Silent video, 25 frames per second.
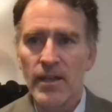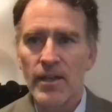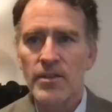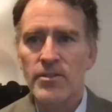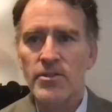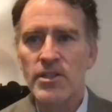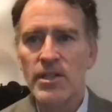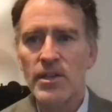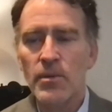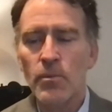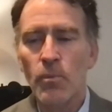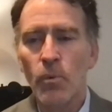
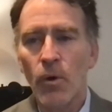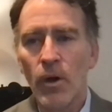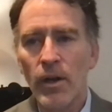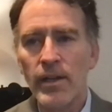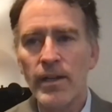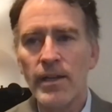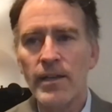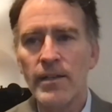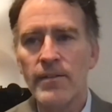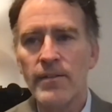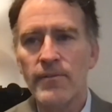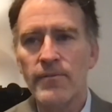She
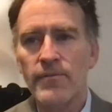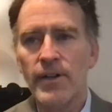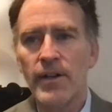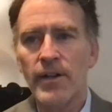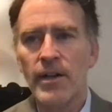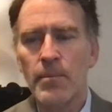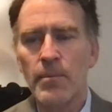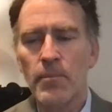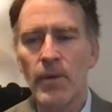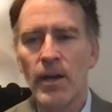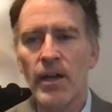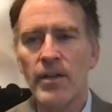wanted
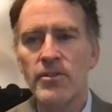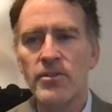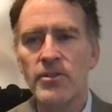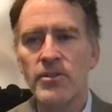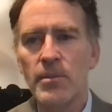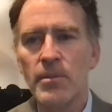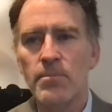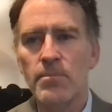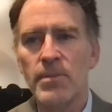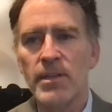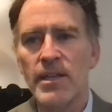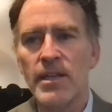very much
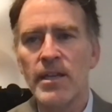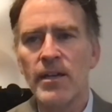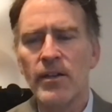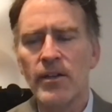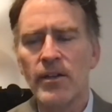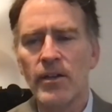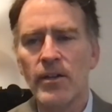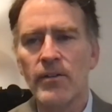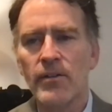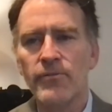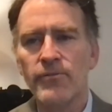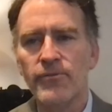to be
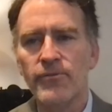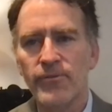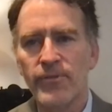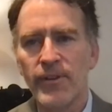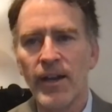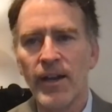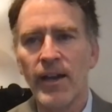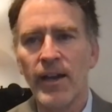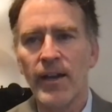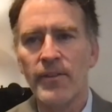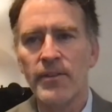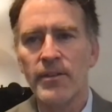her
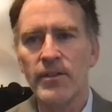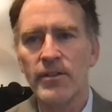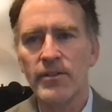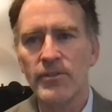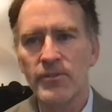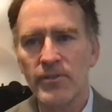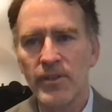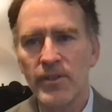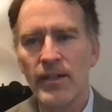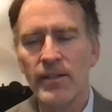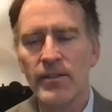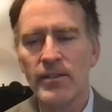father,
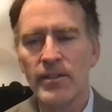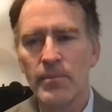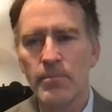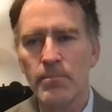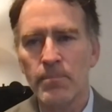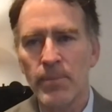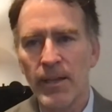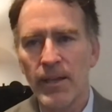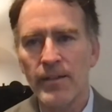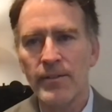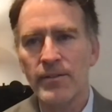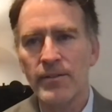Senator
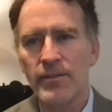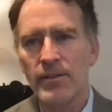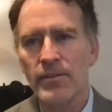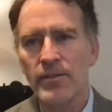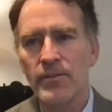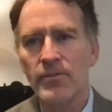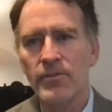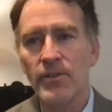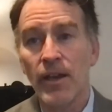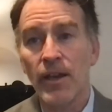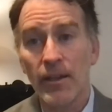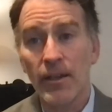
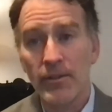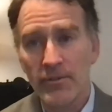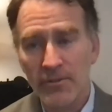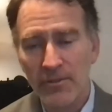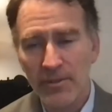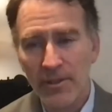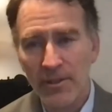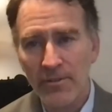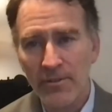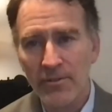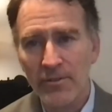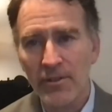Benton's
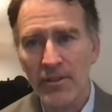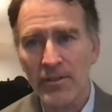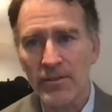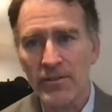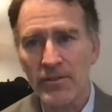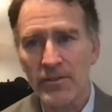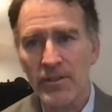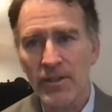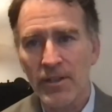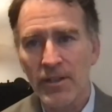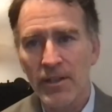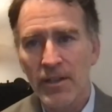
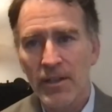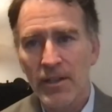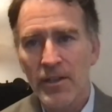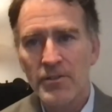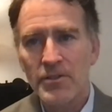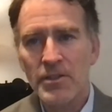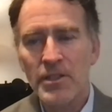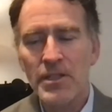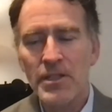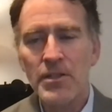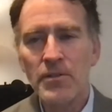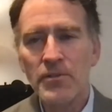assistant.
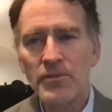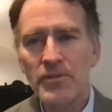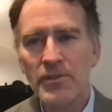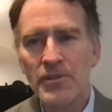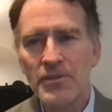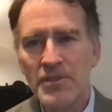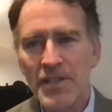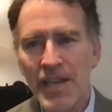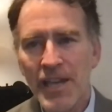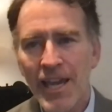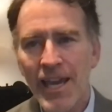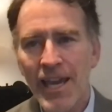She used to
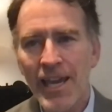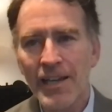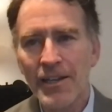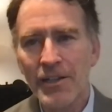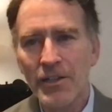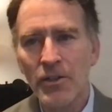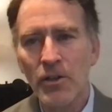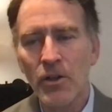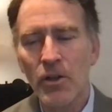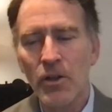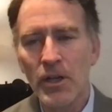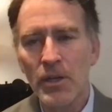tag
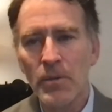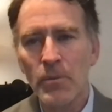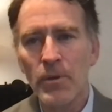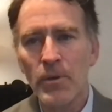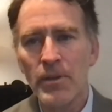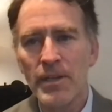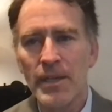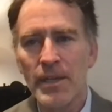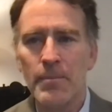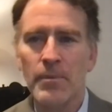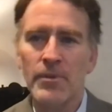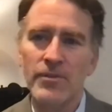along
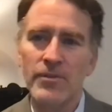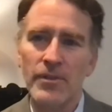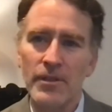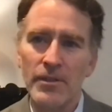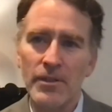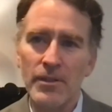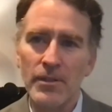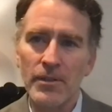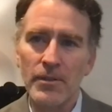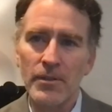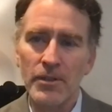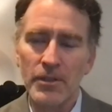with him as a
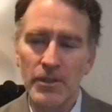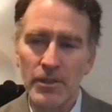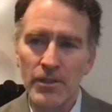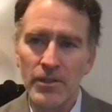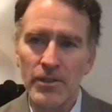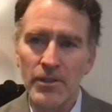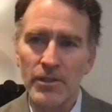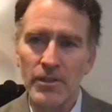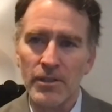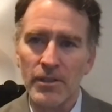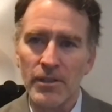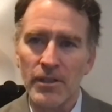little
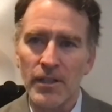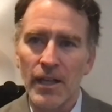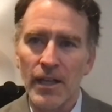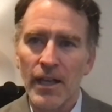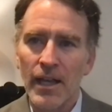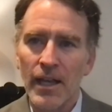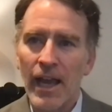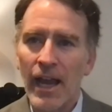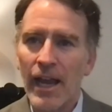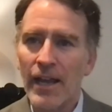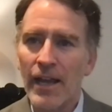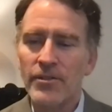girl
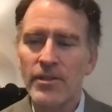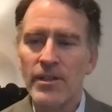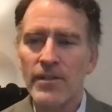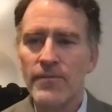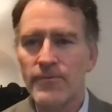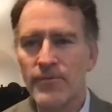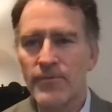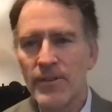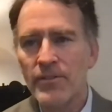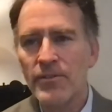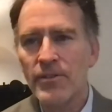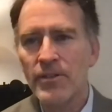as he
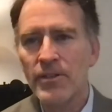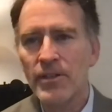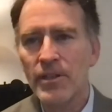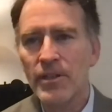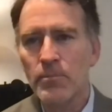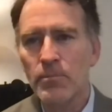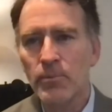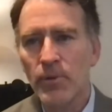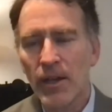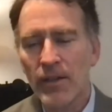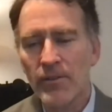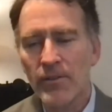
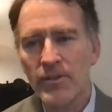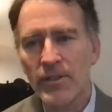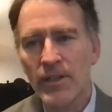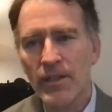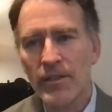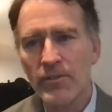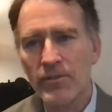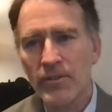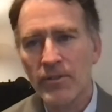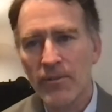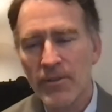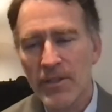visited
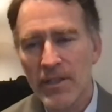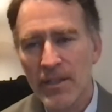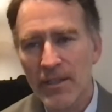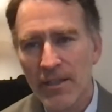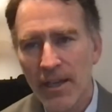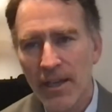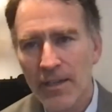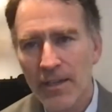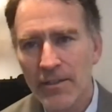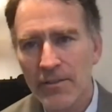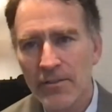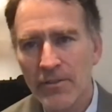presidents of the
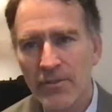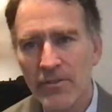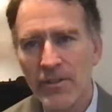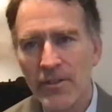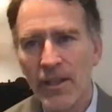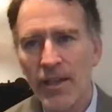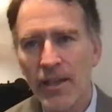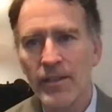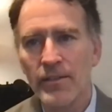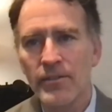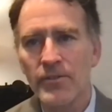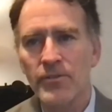United
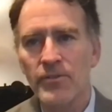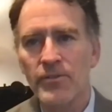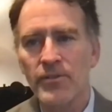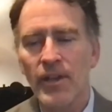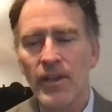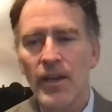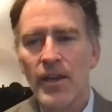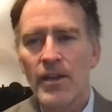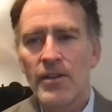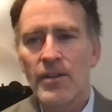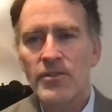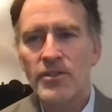States.
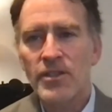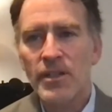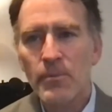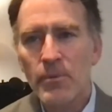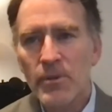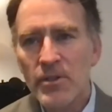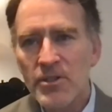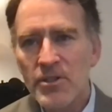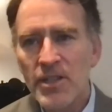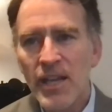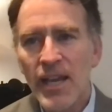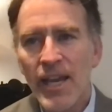She
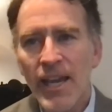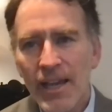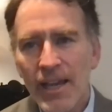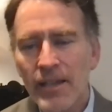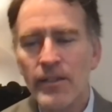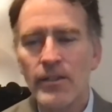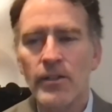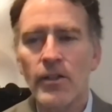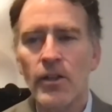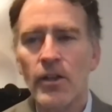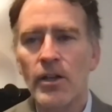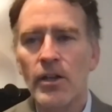would tag
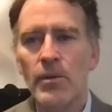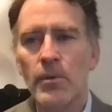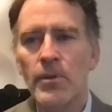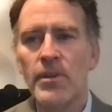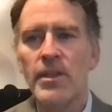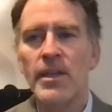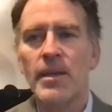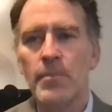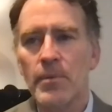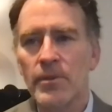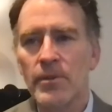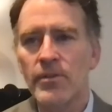along
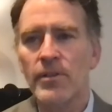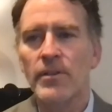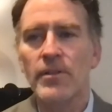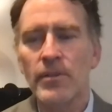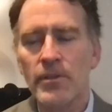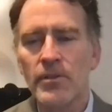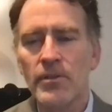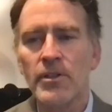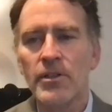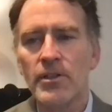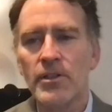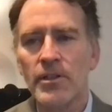with him as a
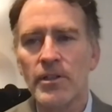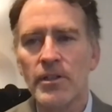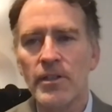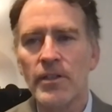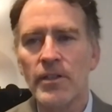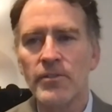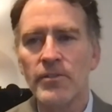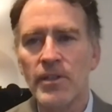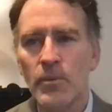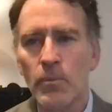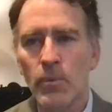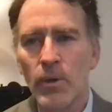little girl
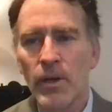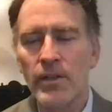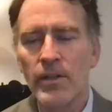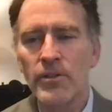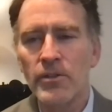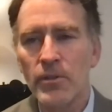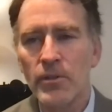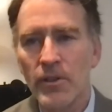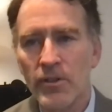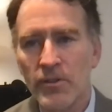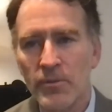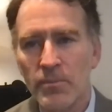as he went
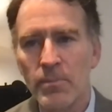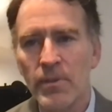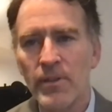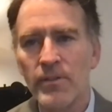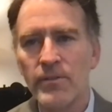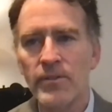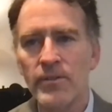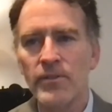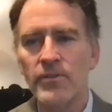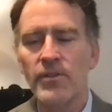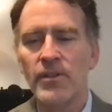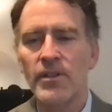to his
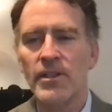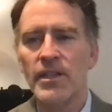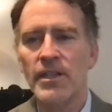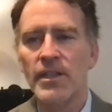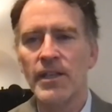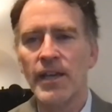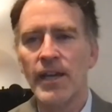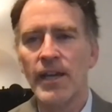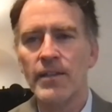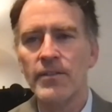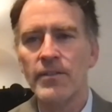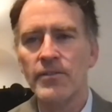business in the
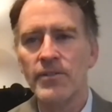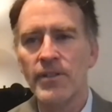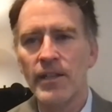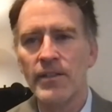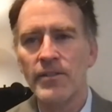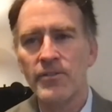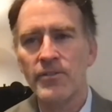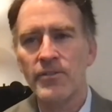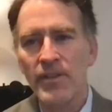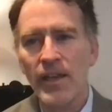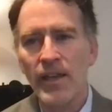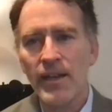United
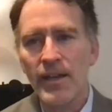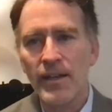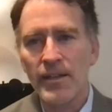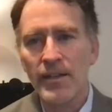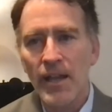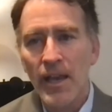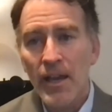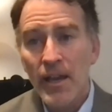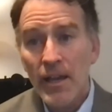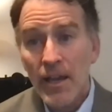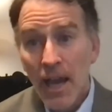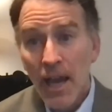States Senate
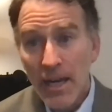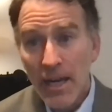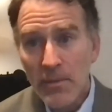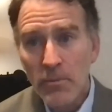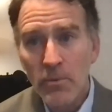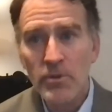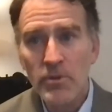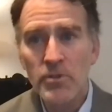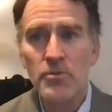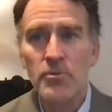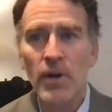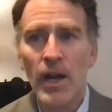and he
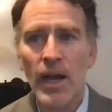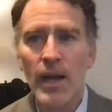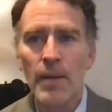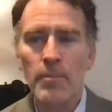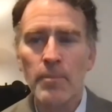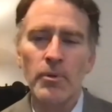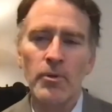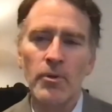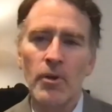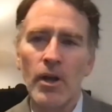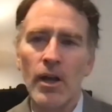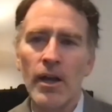would
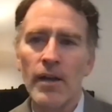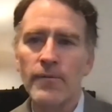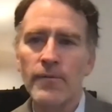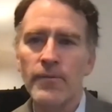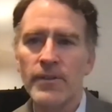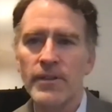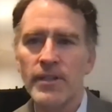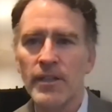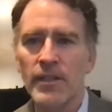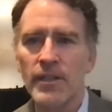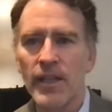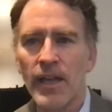drop her off
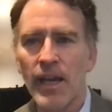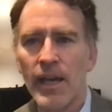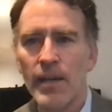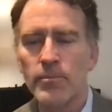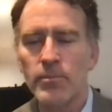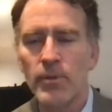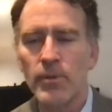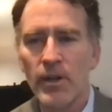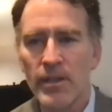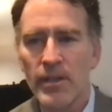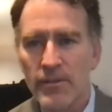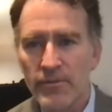at the
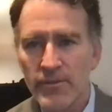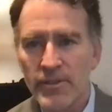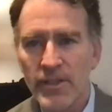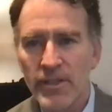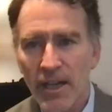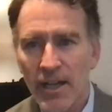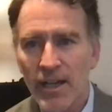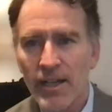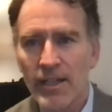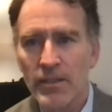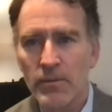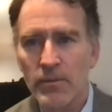Library of
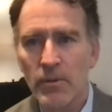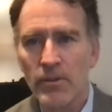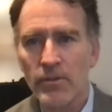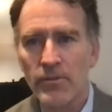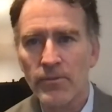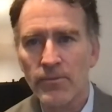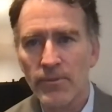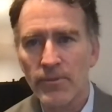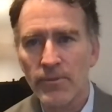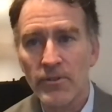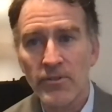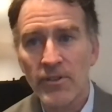
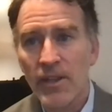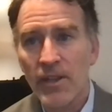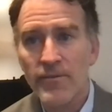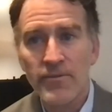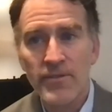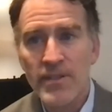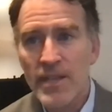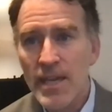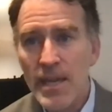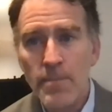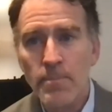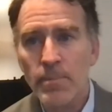Congress for
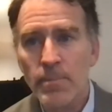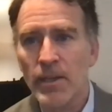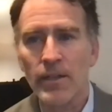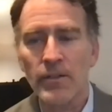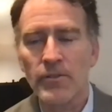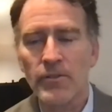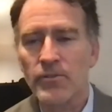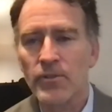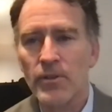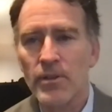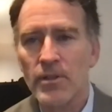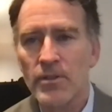safekeeping
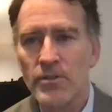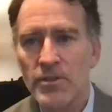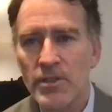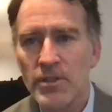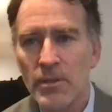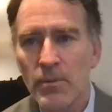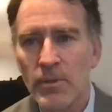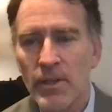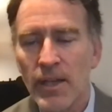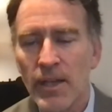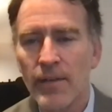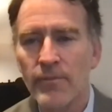so that she
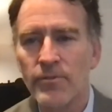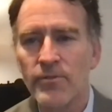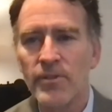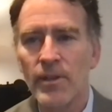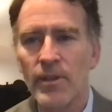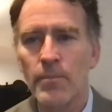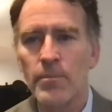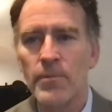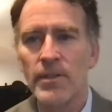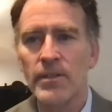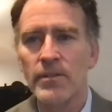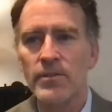would have
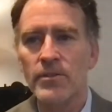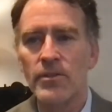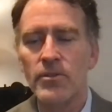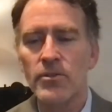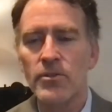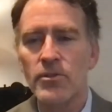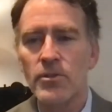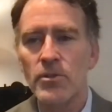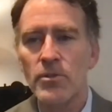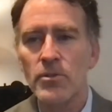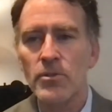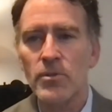something to
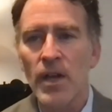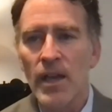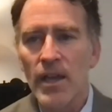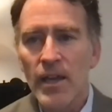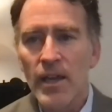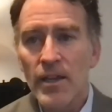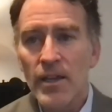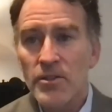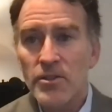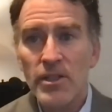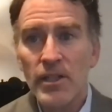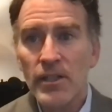do.
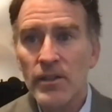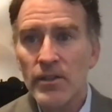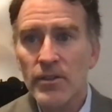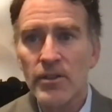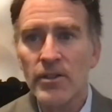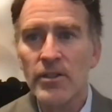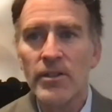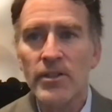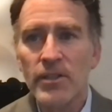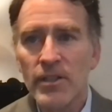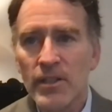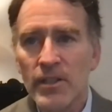She
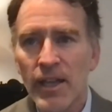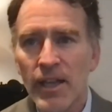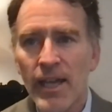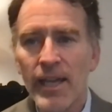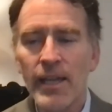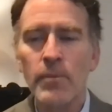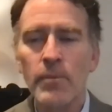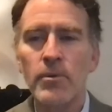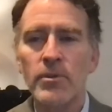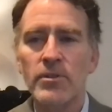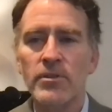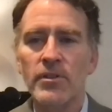learned
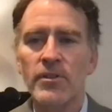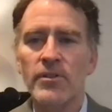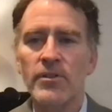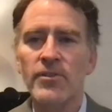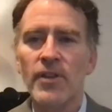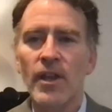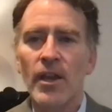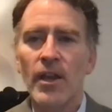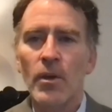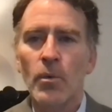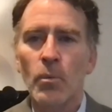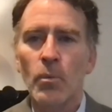
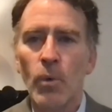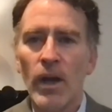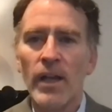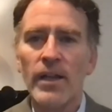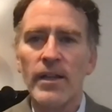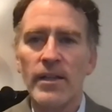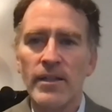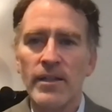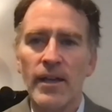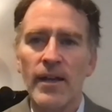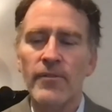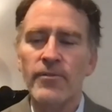languages
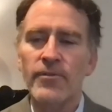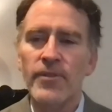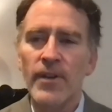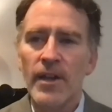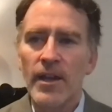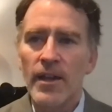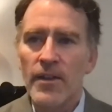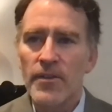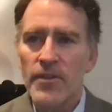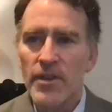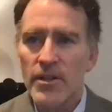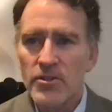well enough
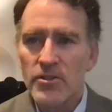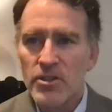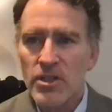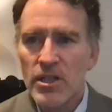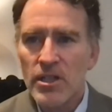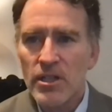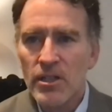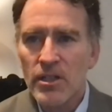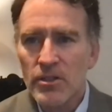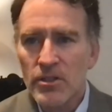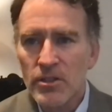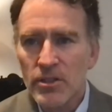that she
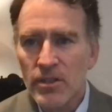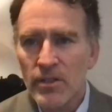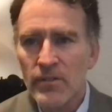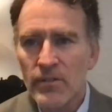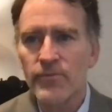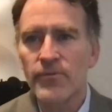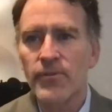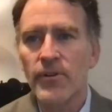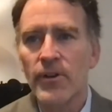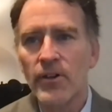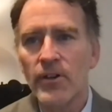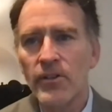could
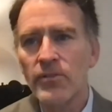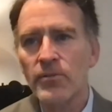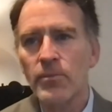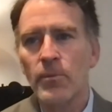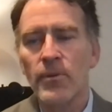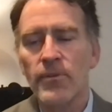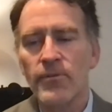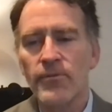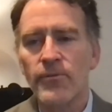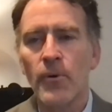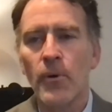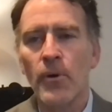converse
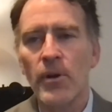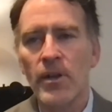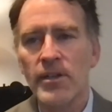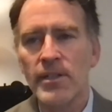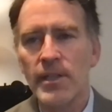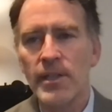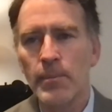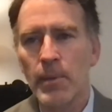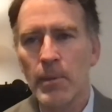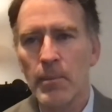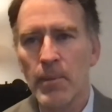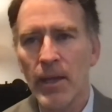with foreign
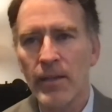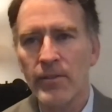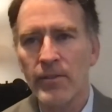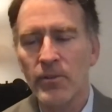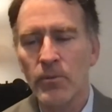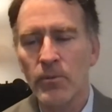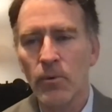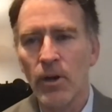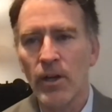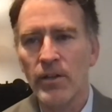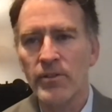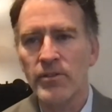diplomats
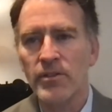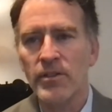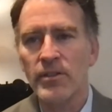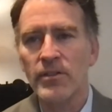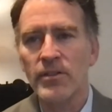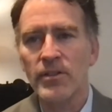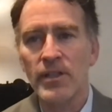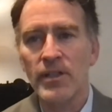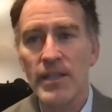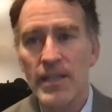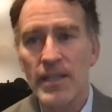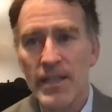in
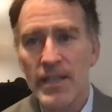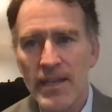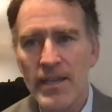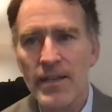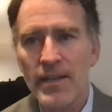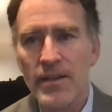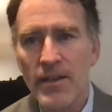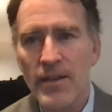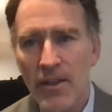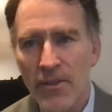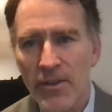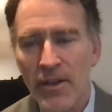Washington
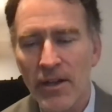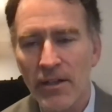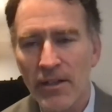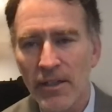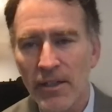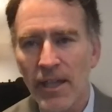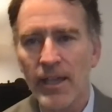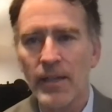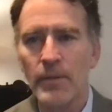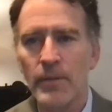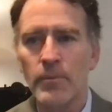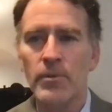in their
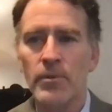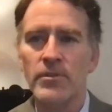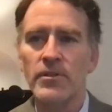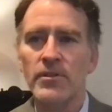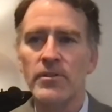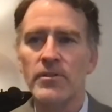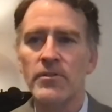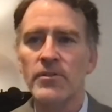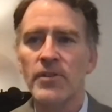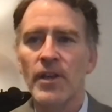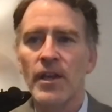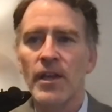
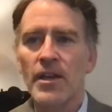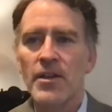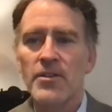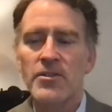languages.